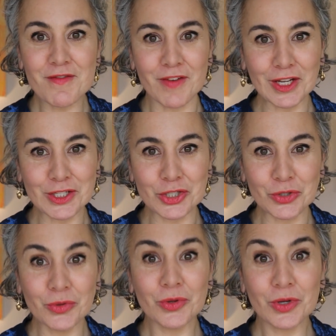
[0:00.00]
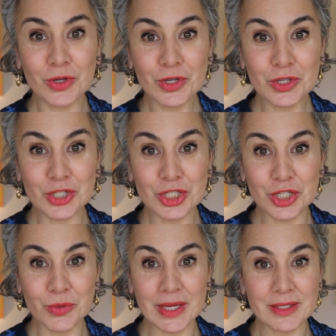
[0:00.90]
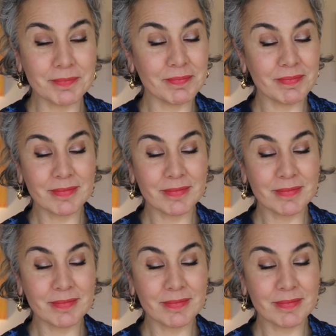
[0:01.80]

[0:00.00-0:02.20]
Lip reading: invite you to do it.